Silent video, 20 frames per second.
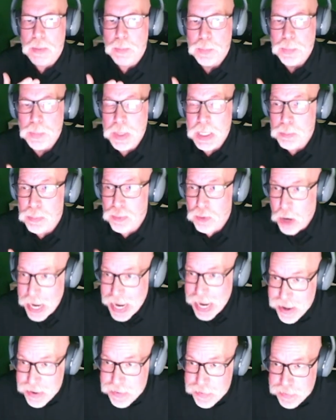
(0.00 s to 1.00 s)
Be
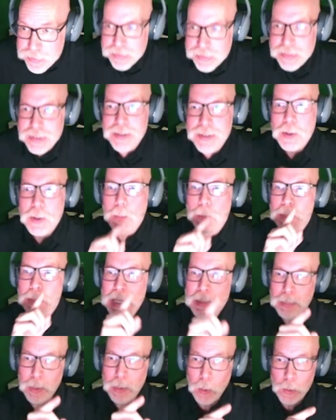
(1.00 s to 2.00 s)
brave, be
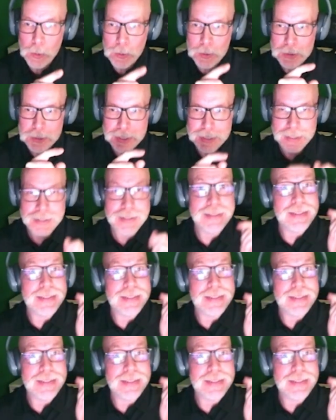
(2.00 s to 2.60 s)
bold.